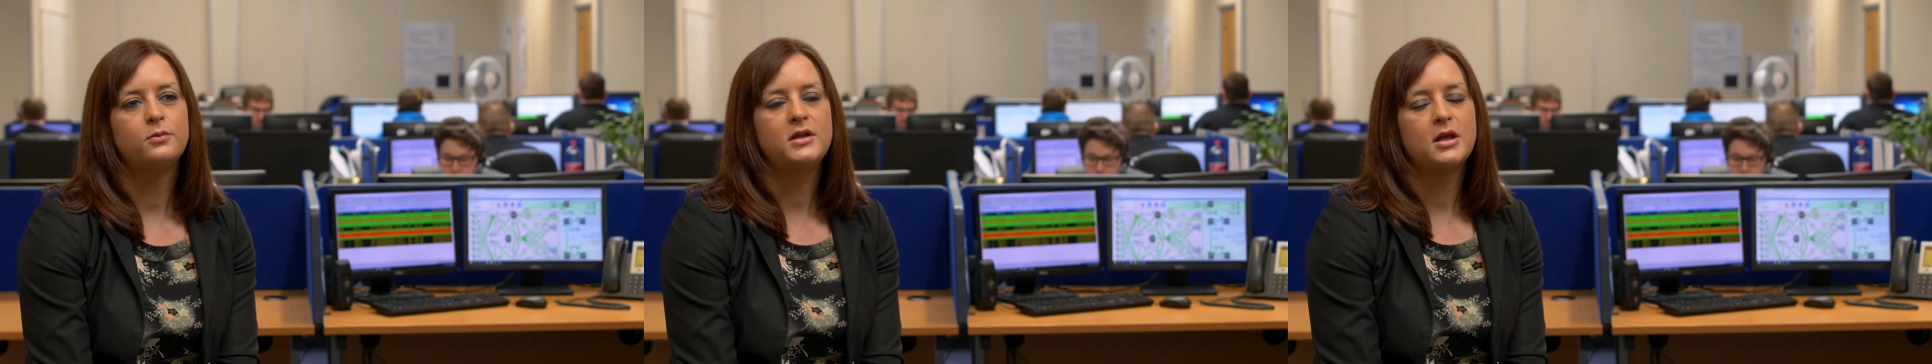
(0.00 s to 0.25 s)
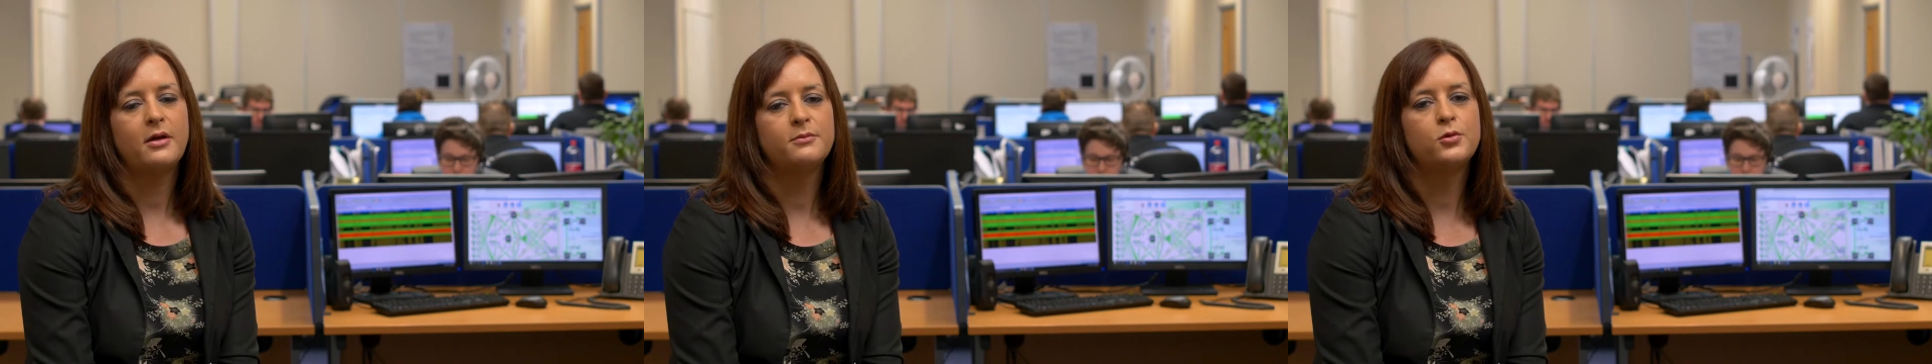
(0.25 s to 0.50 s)

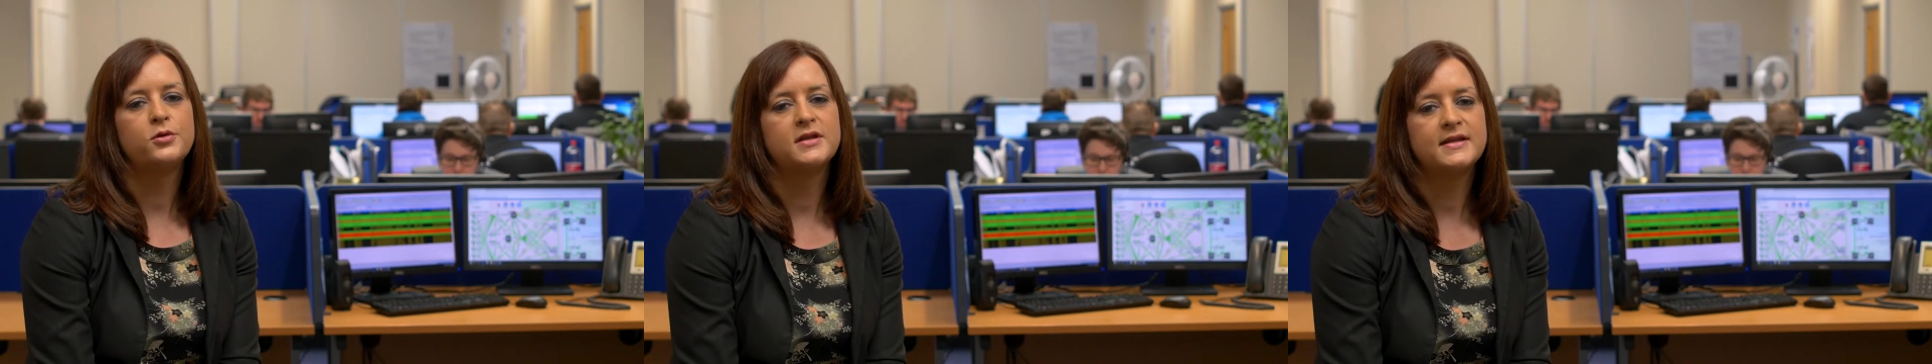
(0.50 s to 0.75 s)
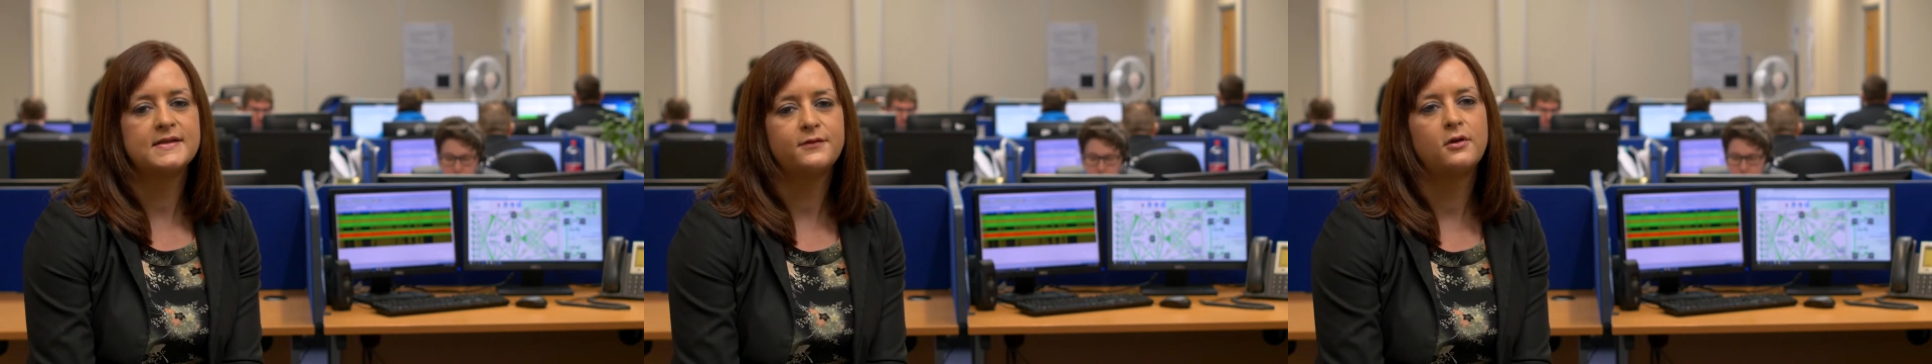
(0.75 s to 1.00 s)
We know how
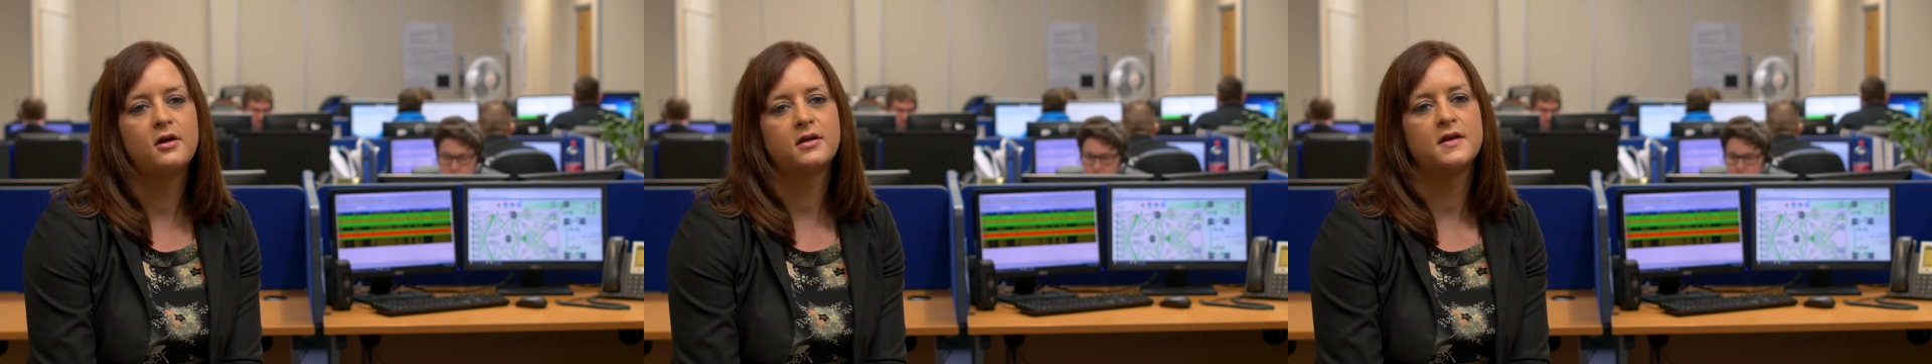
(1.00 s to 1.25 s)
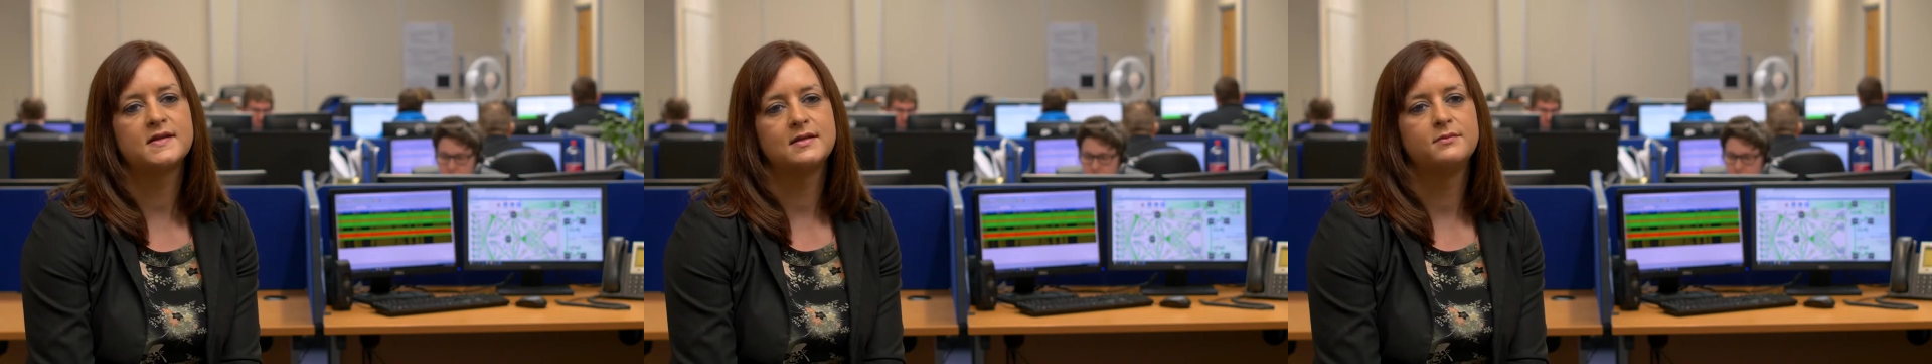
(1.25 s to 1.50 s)
important it is for our
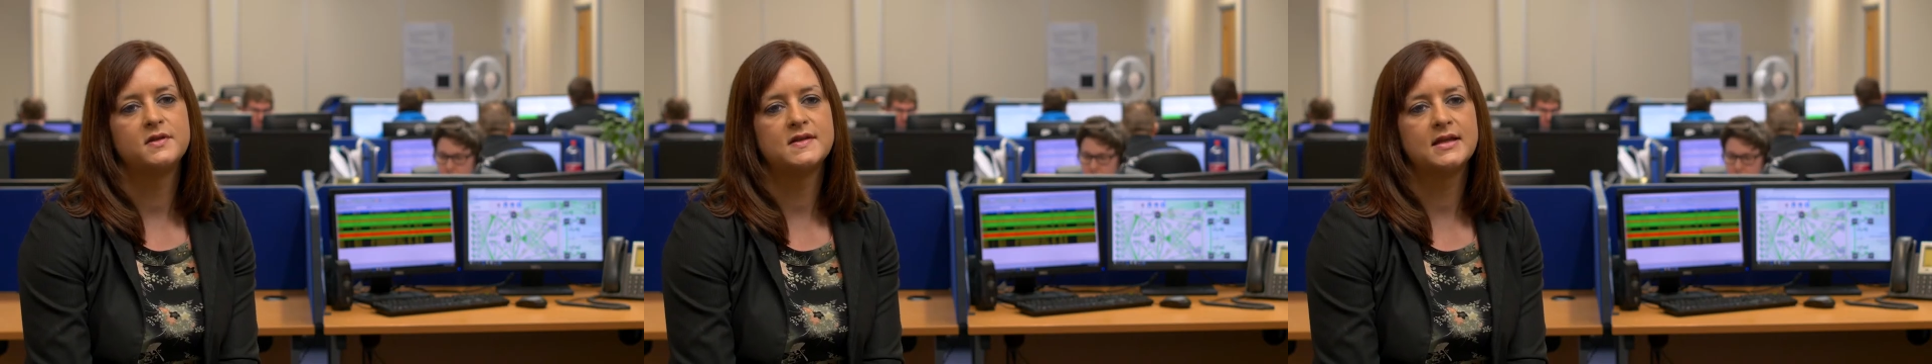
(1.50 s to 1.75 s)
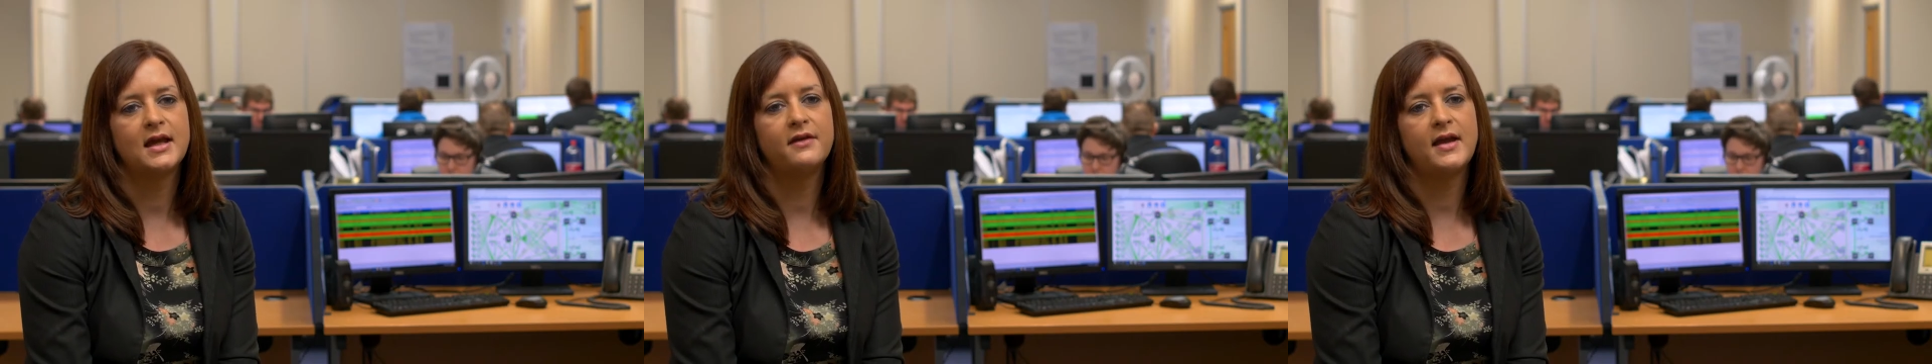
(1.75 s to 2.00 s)
customers
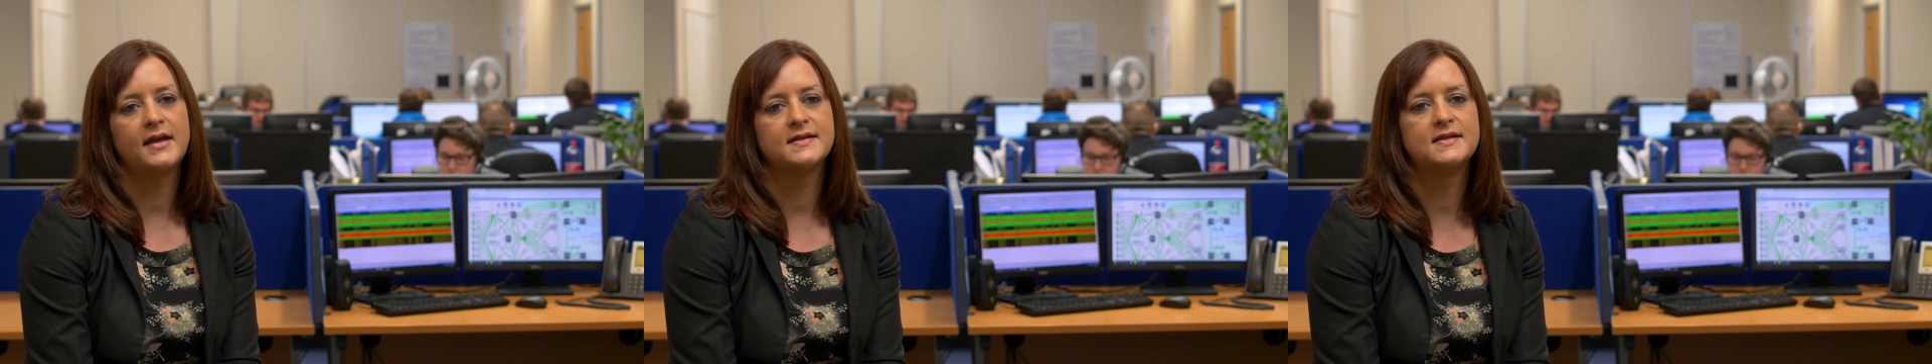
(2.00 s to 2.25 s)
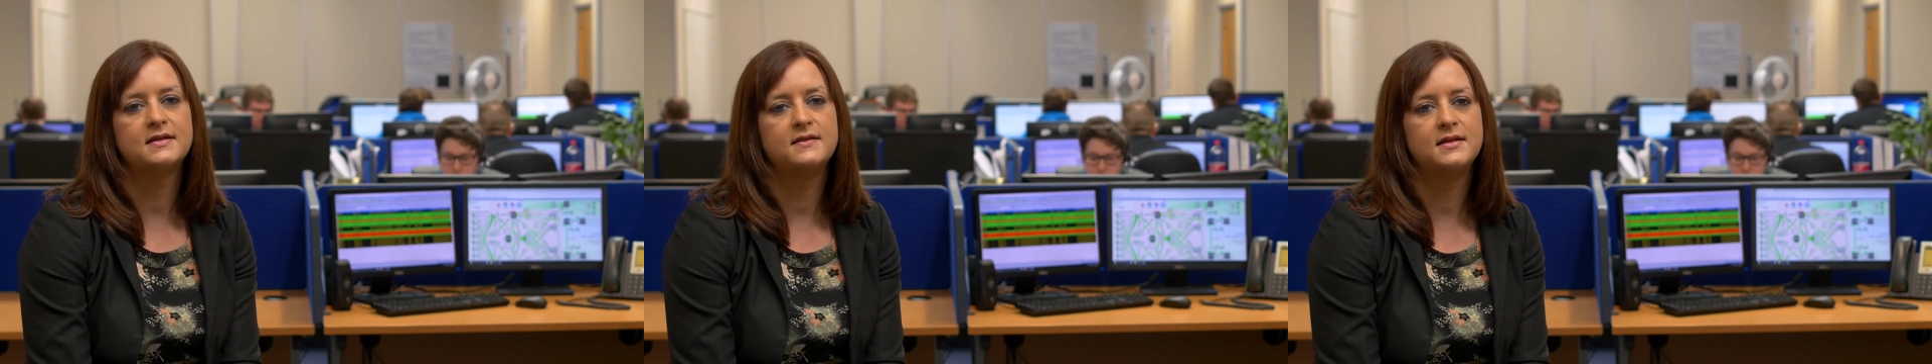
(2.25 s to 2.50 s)
to have
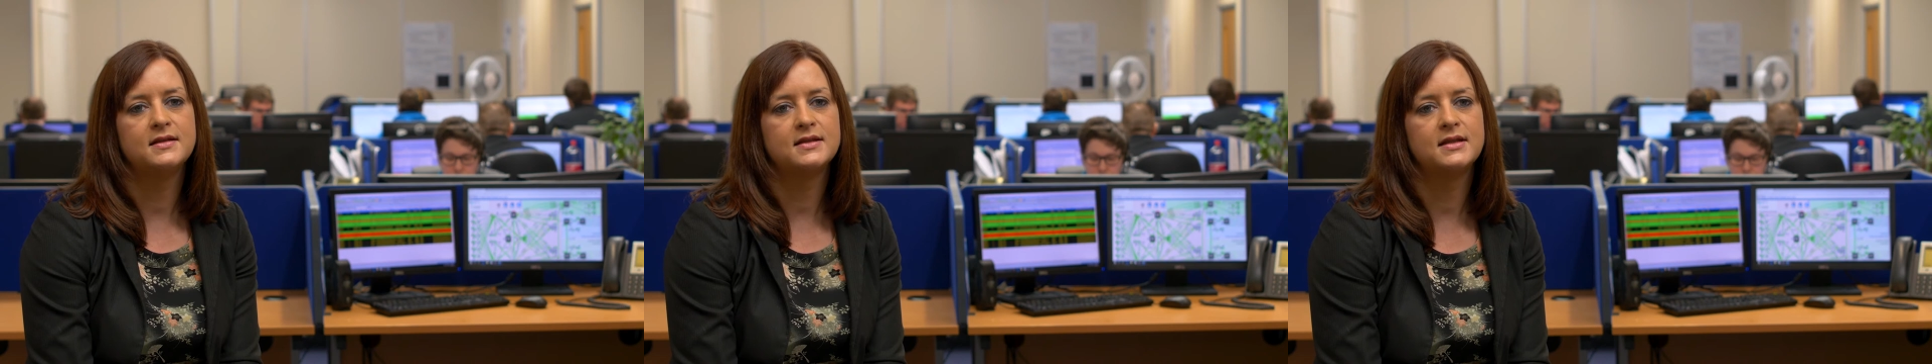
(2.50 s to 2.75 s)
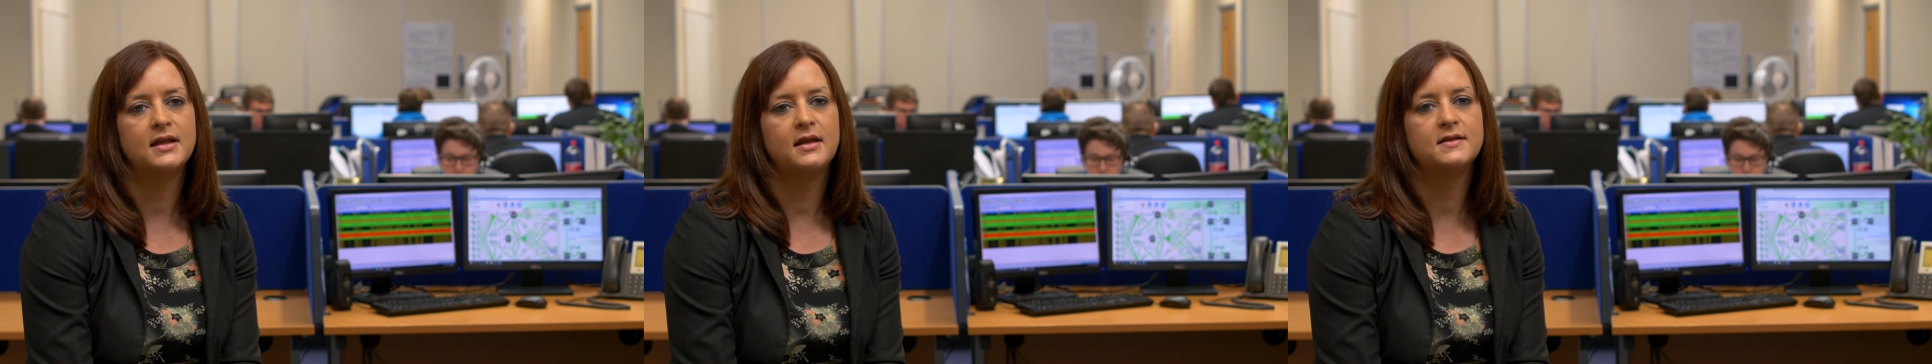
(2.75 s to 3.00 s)
access to the
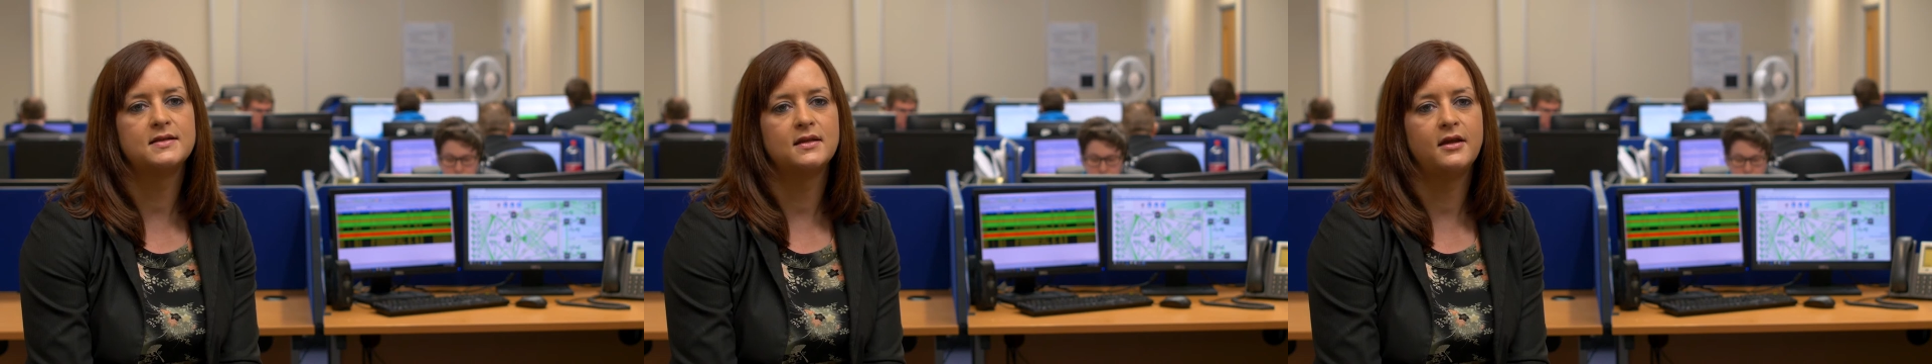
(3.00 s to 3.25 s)
internet